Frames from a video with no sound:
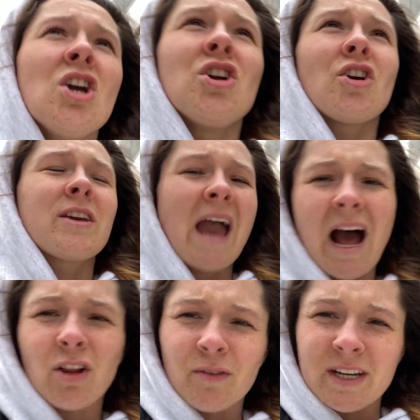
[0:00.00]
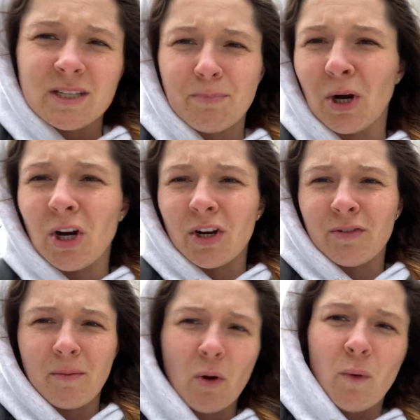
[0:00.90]
your calories burned
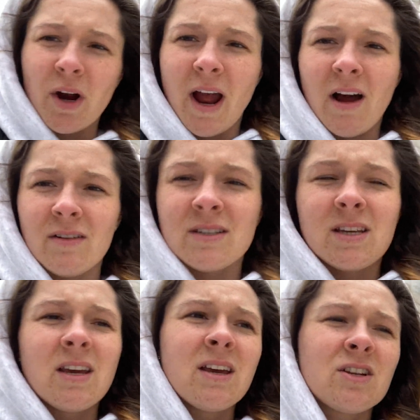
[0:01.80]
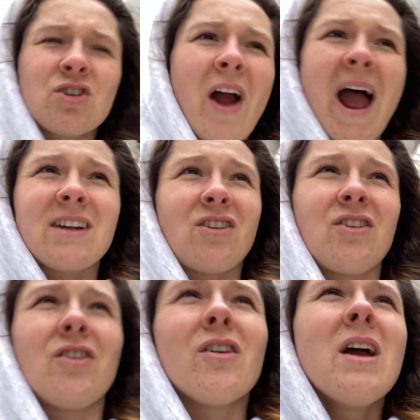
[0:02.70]
from your workouts tracked on
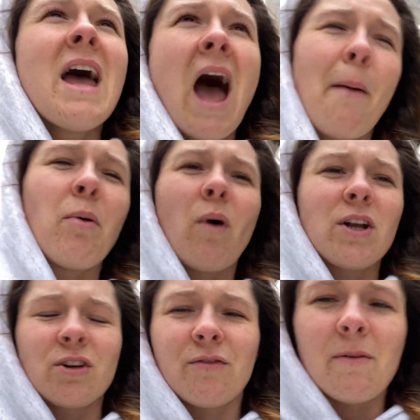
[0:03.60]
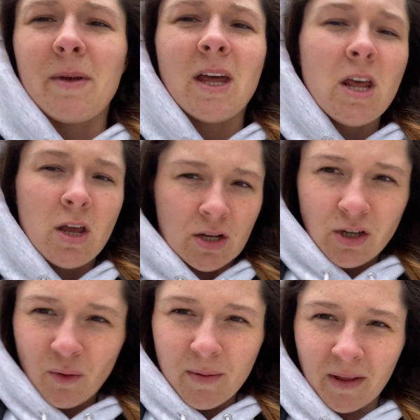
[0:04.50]
your Apple Watch or Fitbit.
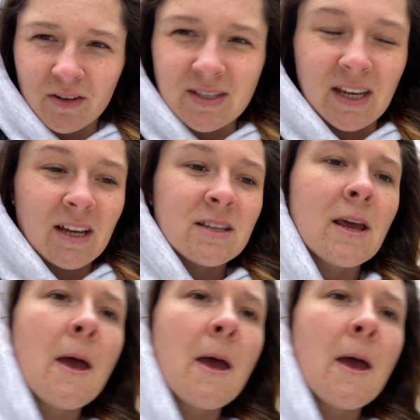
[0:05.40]
Don't worry about those things.